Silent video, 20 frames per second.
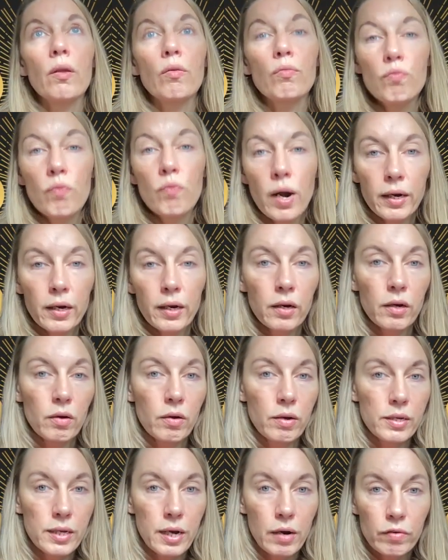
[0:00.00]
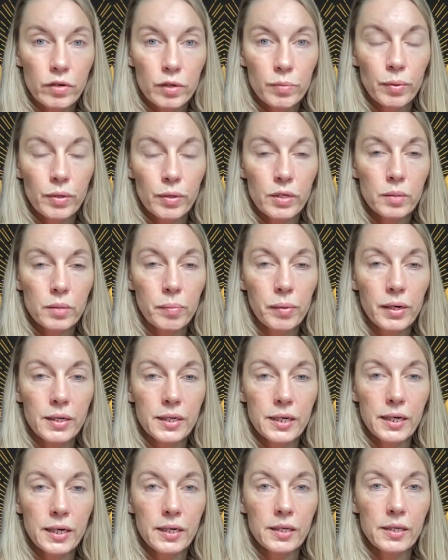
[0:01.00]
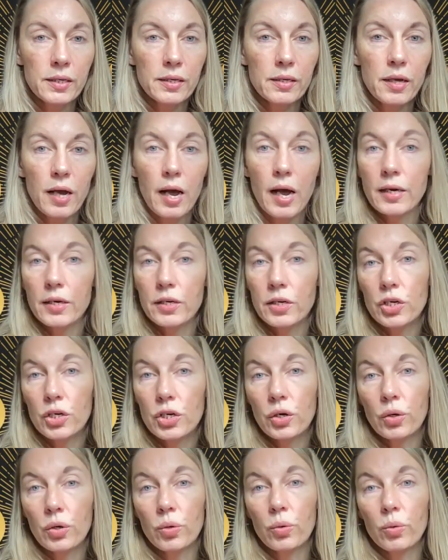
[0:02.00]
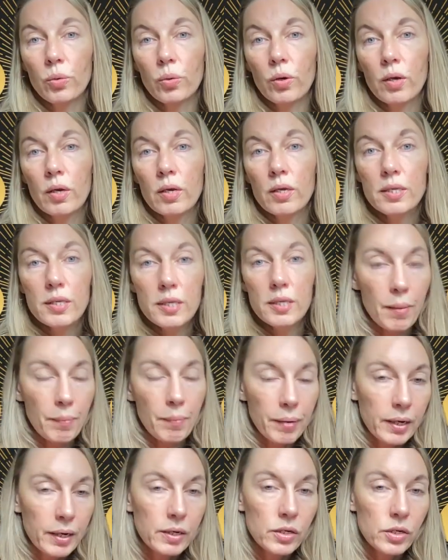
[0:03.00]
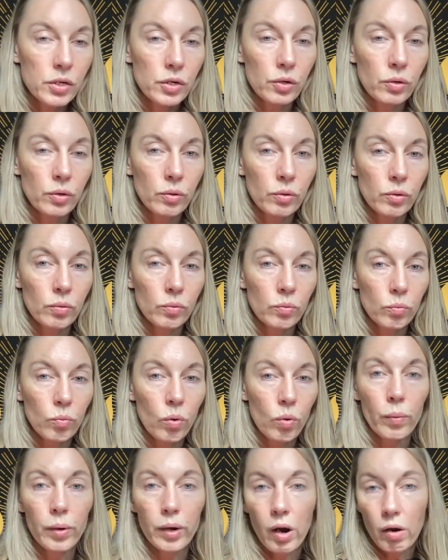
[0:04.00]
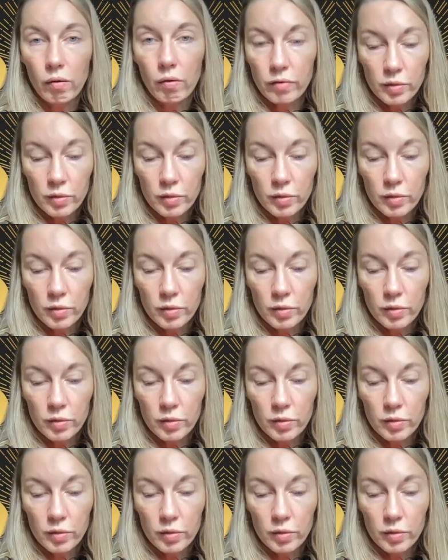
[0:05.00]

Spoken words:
recognize our responsibilities, and to step into what we are